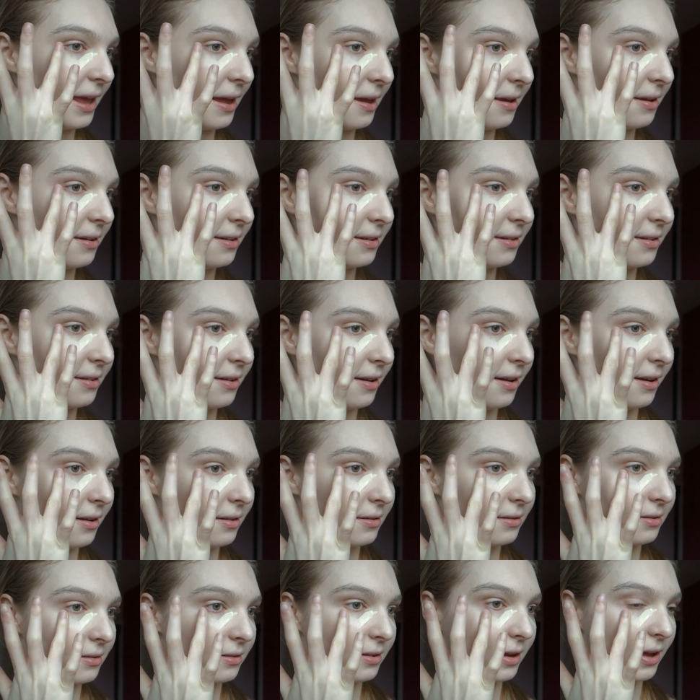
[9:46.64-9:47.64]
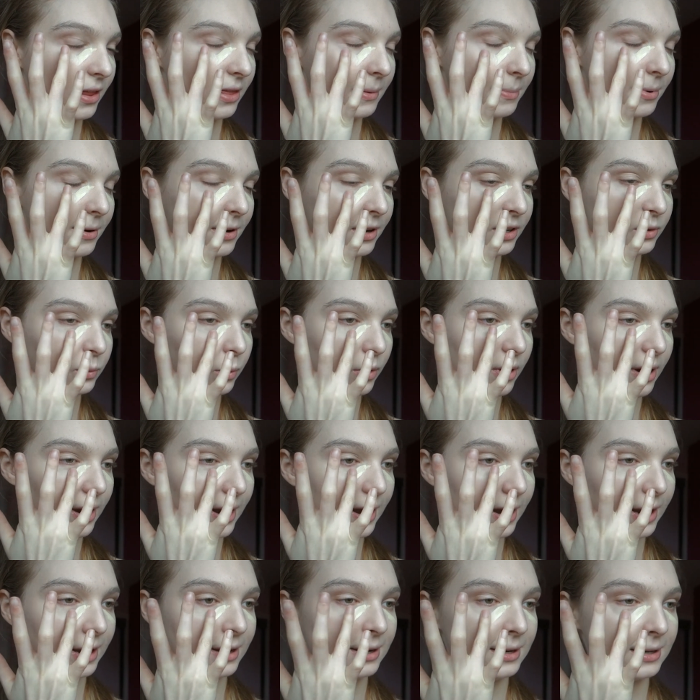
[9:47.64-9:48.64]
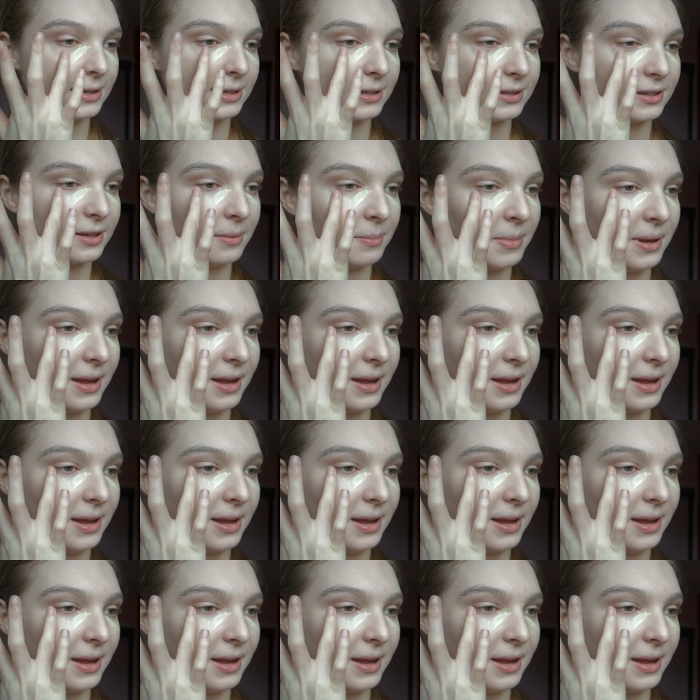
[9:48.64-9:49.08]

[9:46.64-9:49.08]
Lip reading: carefully get the product where I